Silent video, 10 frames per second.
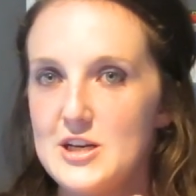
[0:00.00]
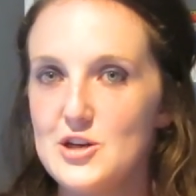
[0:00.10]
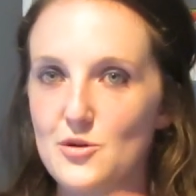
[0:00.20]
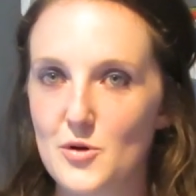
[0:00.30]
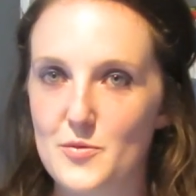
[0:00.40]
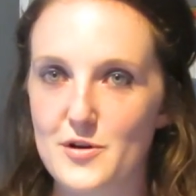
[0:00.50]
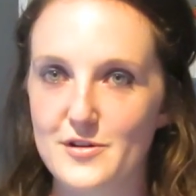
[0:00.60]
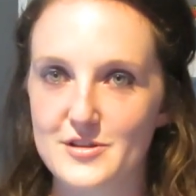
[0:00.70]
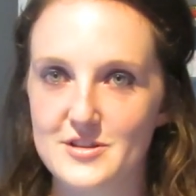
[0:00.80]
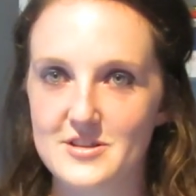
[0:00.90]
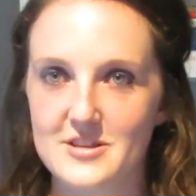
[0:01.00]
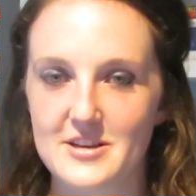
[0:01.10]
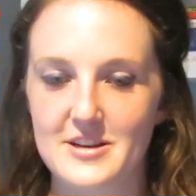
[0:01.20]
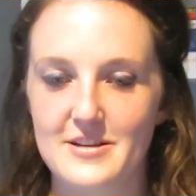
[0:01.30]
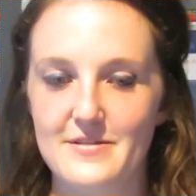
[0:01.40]
no more books
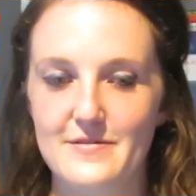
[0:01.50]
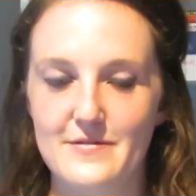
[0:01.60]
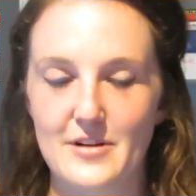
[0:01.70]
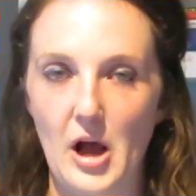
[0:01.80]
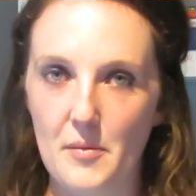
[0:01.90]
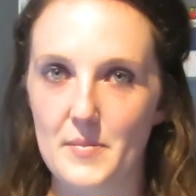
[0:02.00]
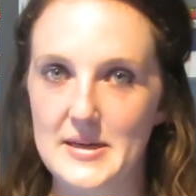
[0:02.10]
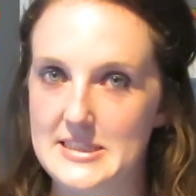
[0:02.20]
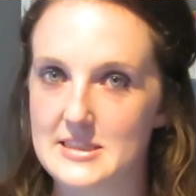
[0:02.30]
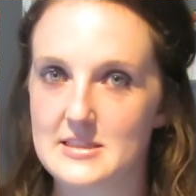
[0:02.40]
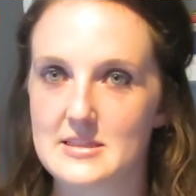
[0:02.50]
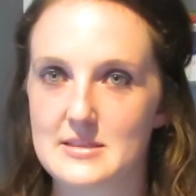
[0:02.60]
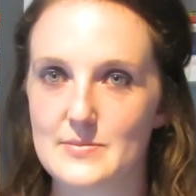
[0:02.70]
for a couple months